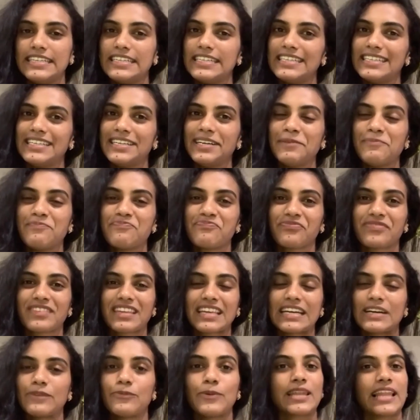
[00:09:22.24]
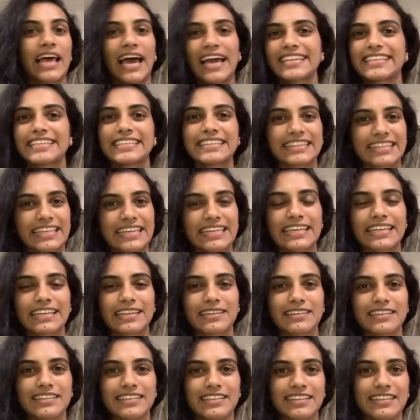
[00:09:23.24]
Well, I didn't think
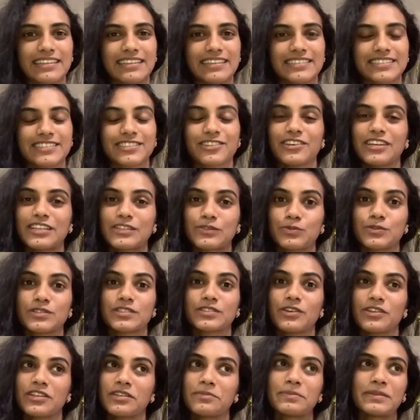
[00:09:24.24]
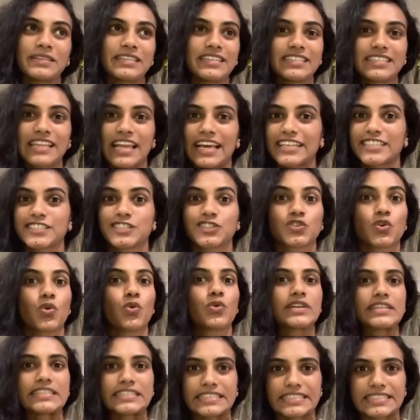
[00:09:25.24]
it was going to be like
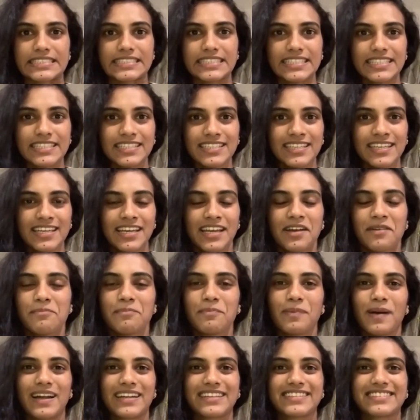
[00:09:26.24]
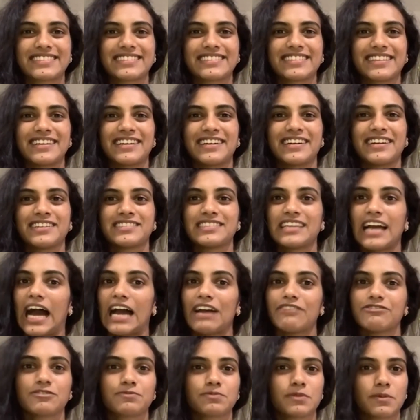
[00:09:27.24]
so easy, but
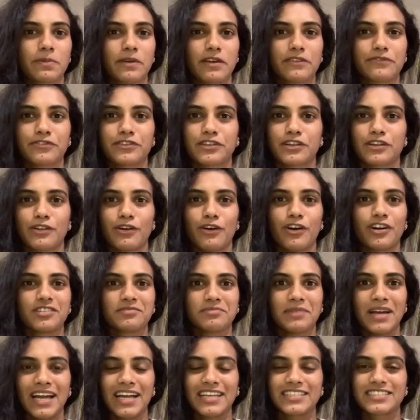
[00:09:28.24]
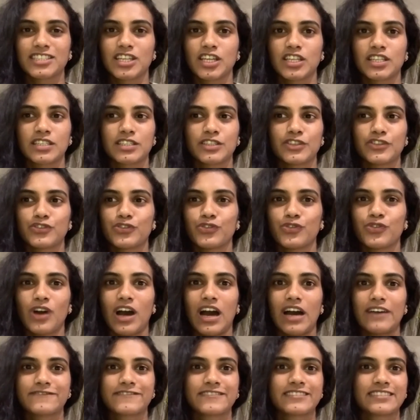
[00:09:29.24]
I was prepared for a long match. And
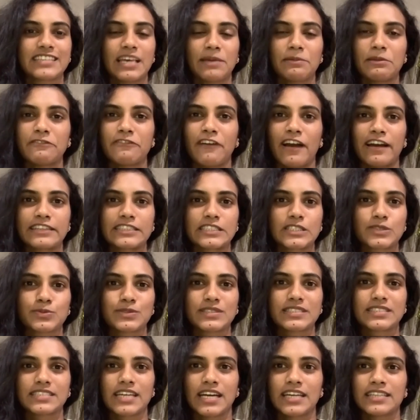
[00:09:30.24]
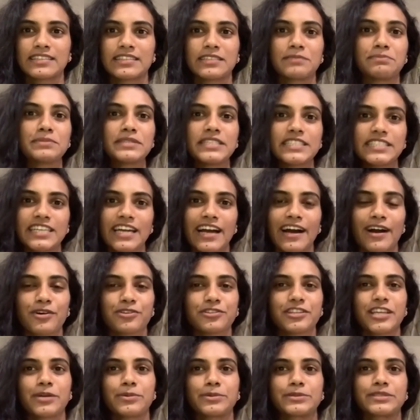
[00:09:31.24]
after the semi-finals was done, the media
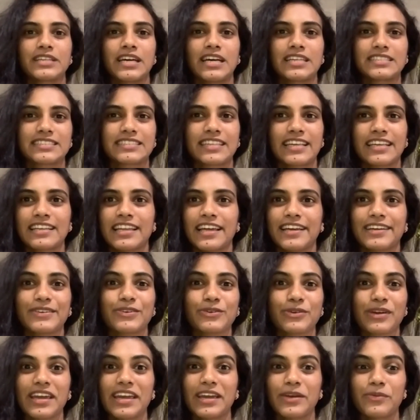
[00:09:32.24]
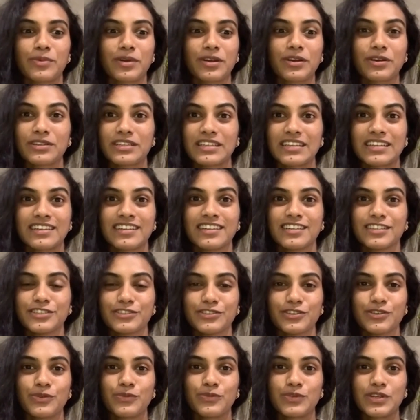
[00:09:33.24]
out there was asking like, okay, we're
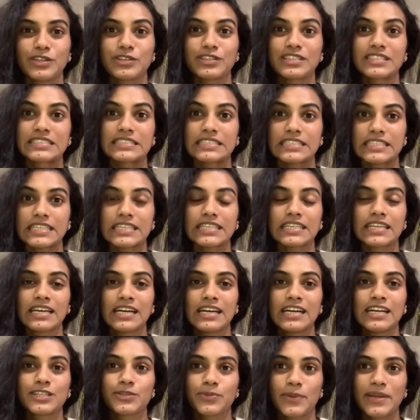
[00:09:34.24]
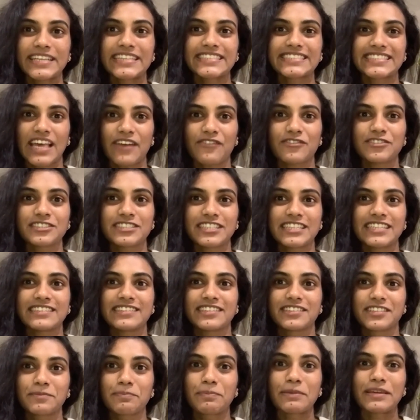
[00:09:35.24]
gonna see
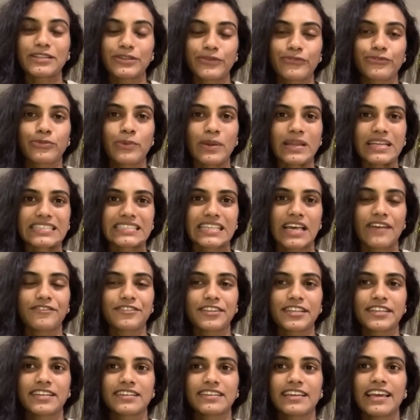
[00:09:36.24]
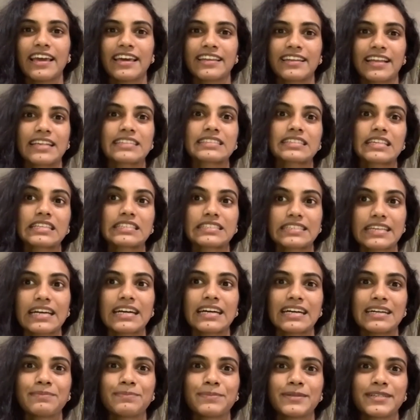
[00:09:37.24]
2017, the repeat of 2017 again. Yeah. I said,
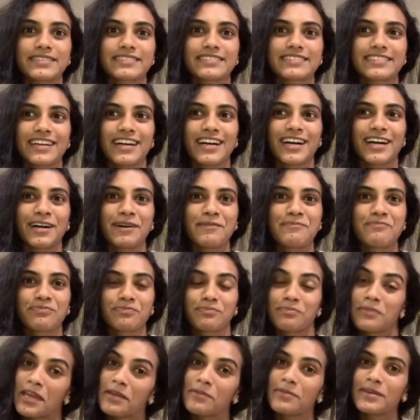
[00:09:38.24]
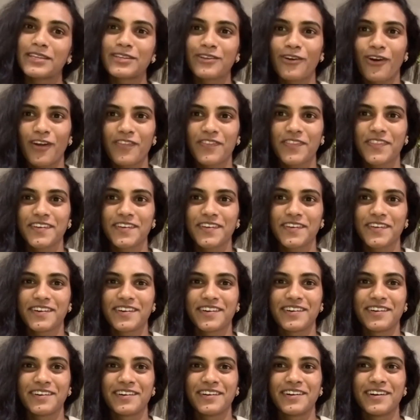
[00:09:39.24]
but maybe not
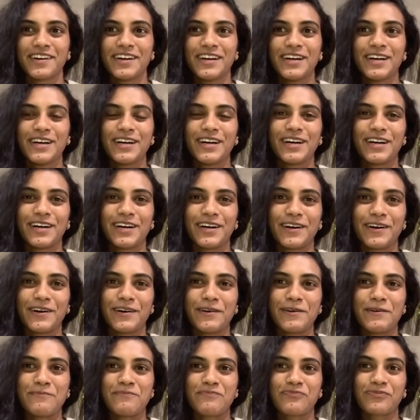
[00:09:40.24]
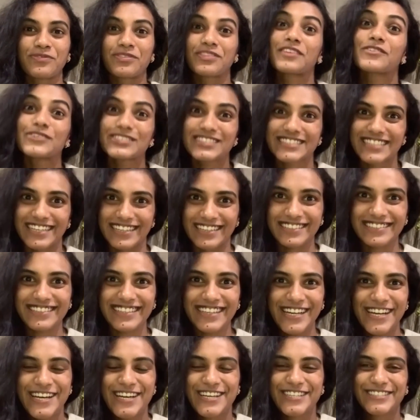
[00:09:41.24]
the result.
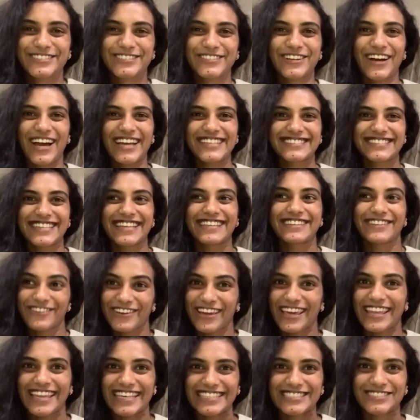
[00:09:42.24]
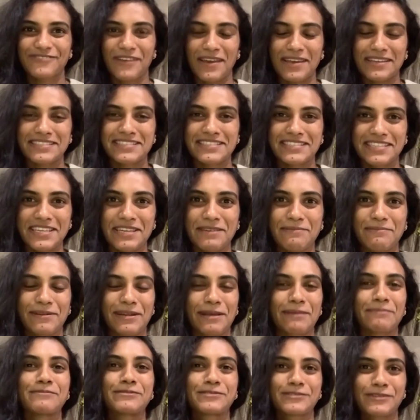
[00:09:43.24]
So I said, okay, let's wait and see.
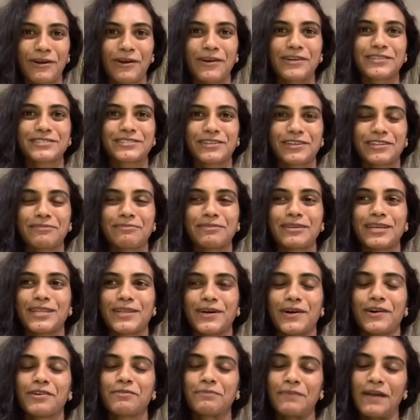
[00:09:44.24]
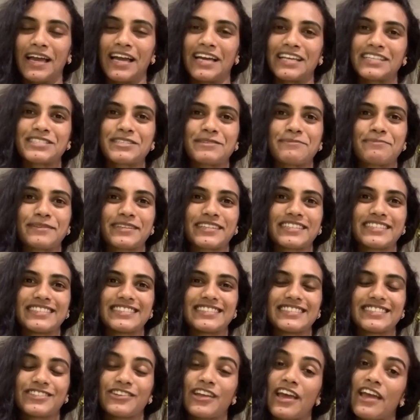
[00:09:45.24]
But I'm sure it's going to be a long match
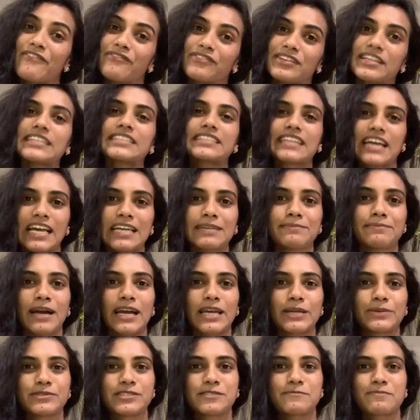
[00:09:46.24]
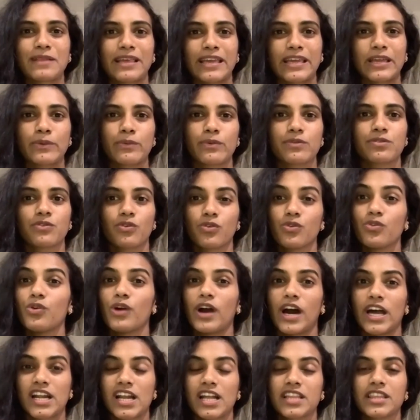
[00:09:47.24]
because every time I was playing with
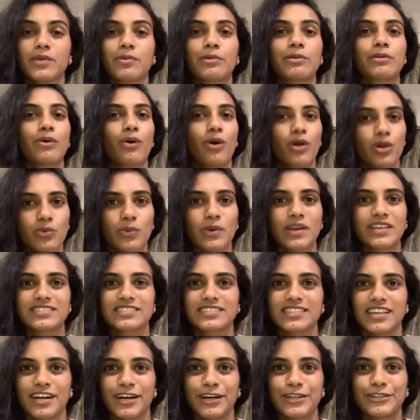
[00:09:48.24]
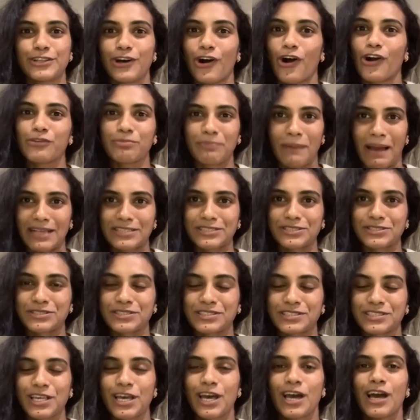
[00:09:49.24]
Okuhara, there were always long
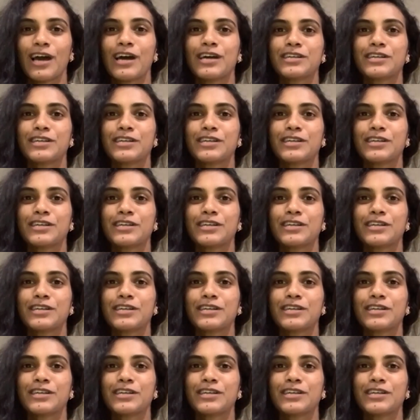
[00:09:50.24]
matches.